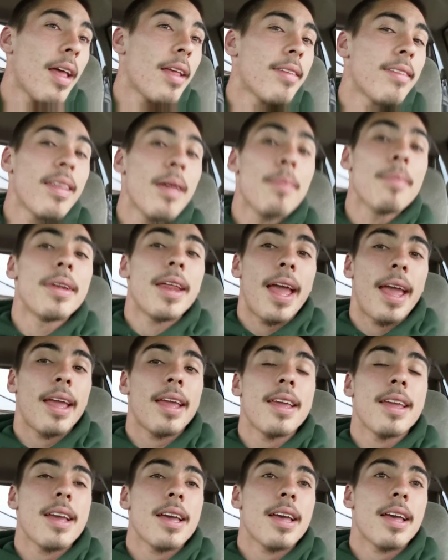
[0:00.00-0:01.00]

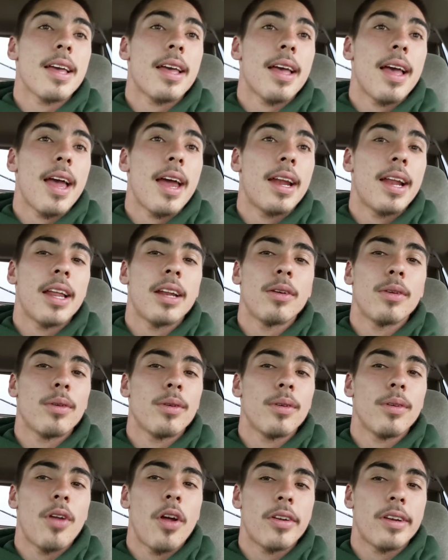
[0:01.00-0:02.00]
someday, and
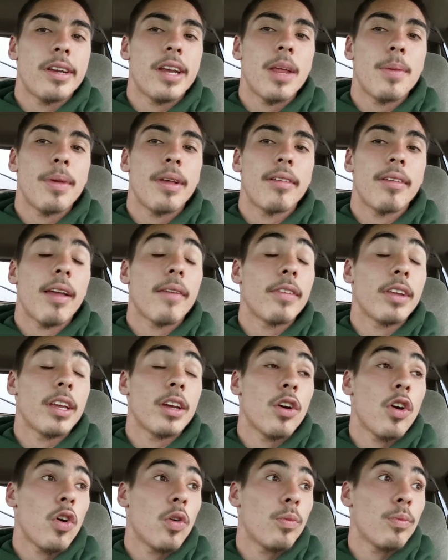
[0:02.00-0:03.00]
not today because I have to
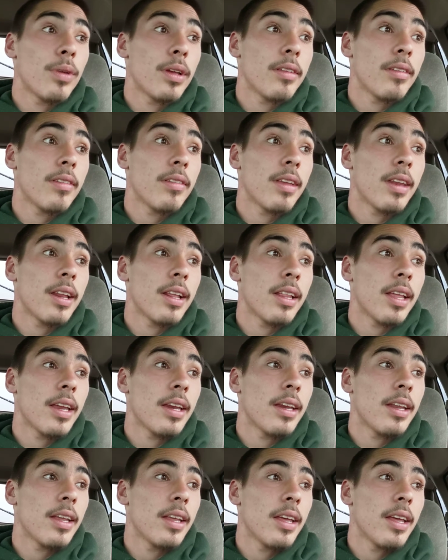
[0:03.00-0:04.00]
get home because it's getting
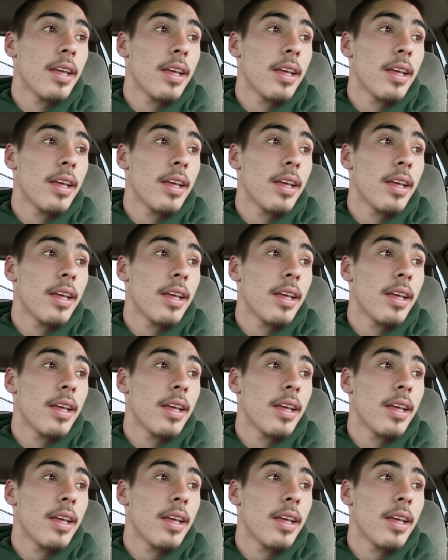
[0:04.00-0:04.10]
late.